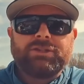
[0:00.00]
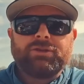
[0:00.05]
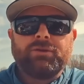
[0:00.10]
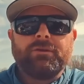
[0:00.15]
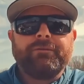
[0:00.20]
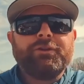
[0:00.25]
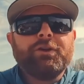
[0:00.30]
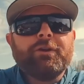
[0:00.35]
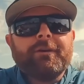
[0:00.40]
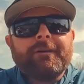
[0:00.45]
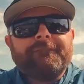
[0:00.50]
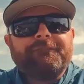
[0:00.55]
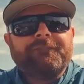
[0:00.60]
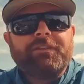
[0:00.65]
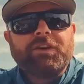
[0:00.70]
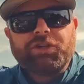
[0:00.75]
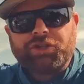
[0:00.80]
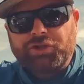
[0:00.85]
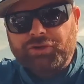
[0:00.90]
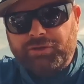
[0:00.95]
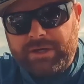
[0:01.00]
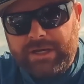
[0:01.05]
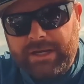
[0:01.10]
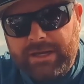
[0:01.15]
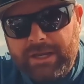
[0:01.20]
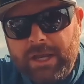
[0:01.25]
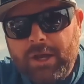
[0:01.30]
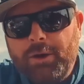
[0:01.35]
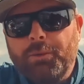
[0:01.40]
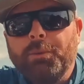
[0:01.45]
So if you're in a
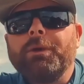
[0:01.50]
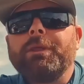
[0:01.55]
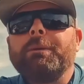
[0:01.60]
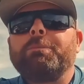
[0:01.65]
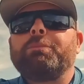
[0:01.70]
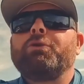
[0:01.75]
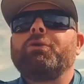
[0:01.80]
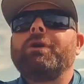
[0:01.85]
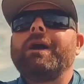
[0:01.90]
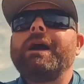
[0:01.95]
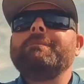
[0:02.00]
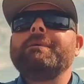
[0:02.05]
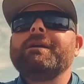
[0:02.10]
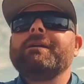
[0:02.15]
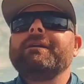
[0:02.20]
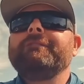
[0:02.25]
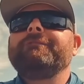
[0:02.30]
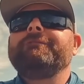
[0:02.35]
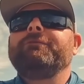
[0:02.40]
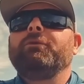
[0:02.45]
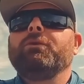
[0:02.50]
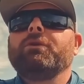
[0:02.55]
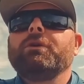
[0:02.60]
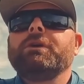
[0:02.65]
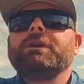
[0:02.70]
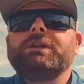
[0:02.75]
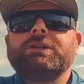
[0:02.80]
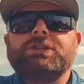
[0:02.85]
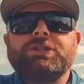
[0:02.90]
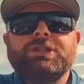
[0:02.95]
fishery where the primary
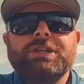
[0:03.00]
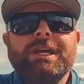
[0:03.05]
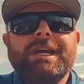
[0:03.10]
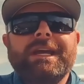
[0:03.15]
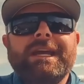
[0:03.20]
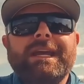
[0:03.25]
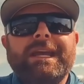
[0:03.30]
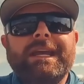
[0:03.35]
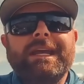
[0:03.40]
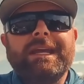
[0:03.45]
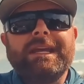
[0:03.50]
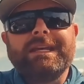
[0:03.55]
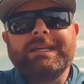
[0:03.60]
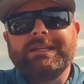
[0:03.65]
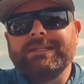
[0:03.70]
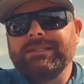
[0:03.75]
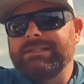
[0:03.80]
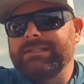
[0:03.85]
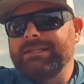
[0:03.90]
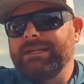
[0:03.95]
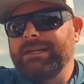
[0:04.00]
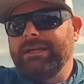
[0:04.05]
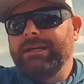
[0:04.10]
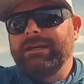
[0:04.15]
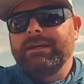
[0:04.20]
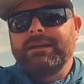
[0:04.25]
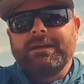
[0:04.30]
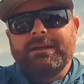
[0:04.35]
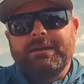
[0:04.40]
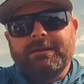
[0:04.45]
forage is
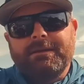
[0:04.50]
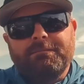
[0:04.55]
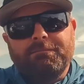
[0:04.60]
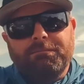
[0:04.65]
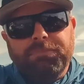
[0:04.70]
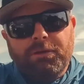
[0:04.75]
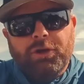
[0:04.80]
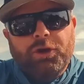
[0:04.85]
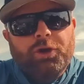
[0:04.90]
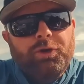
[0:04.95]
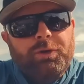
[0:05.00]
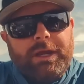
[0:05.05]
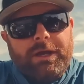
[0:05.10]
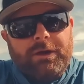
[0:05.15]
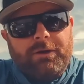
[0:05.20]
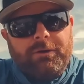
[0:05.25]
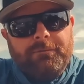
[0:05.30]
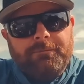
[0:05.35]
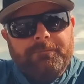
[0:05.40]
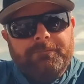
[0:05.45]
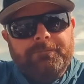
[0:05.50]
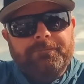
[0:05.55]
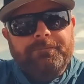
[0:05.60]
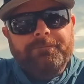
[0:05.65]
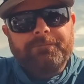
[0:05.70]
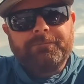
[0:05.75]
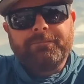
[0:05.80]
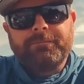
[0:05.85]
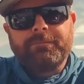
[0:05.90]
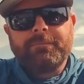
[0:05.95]
bluegill,
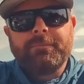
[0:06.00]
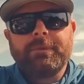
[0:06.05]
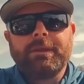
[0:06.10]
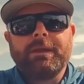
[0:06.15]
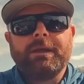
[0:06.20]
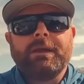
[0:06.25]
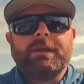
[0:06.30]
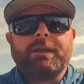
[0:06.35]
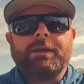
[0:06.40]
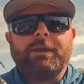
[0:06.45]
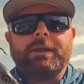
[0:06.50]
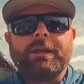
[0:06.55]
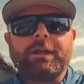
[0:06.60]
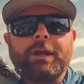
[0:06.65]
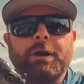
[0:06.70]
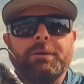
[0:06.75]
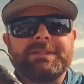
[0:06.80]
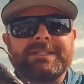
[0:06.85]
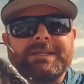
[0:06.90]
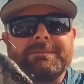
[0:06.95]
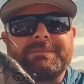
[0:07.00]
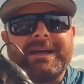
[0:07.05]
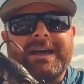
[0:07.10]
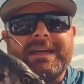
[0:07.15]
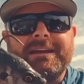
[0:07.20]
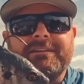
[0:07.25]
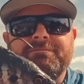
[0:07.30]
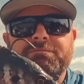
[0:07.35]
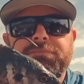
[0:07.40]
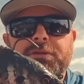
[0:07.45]
you gotta go with some kind of